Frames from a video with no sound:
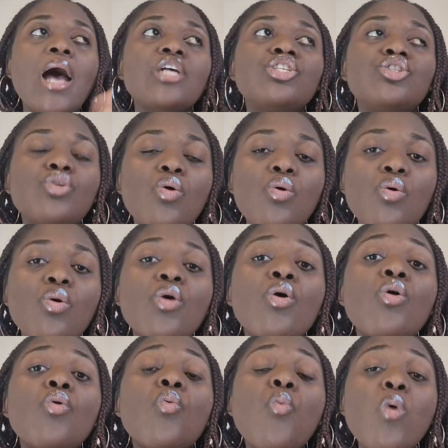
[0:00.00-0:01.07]
So
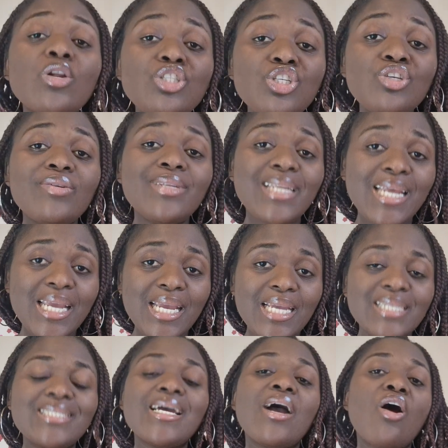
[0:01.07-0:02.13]
what do you
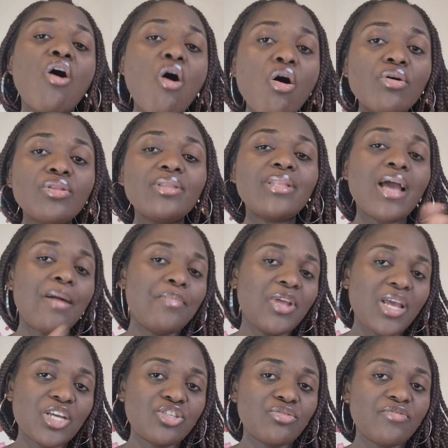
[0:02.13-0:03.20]
need on the
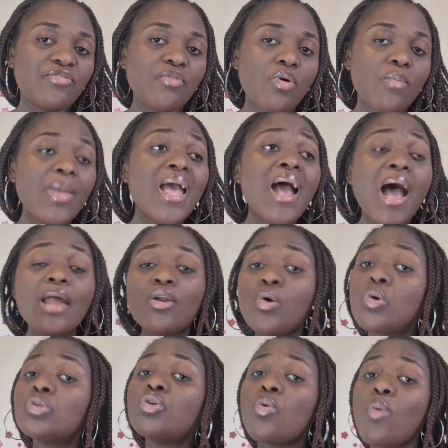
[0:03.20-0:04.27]
application form? And
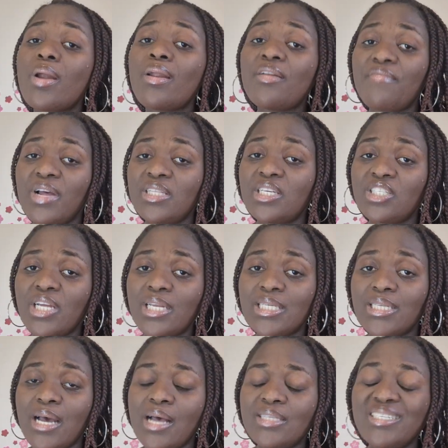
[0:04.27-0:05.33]
also, one advantage that
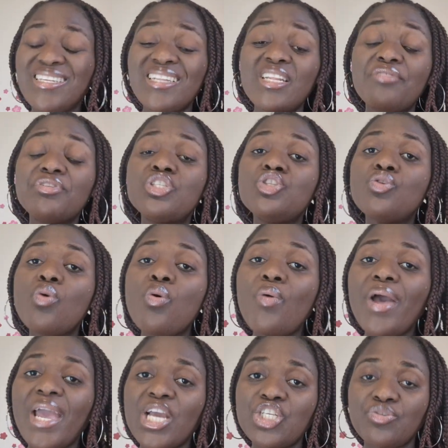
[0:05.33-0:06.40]
this has is that there is
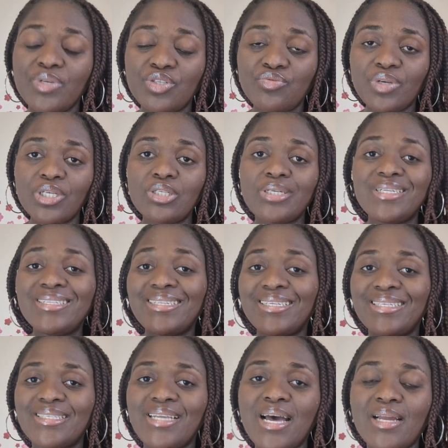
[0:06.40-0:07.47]
no age restriction to
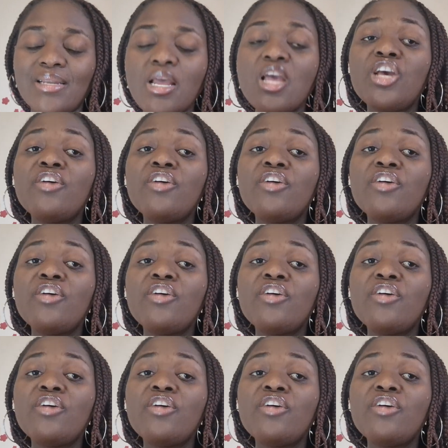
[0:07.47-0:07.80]
start.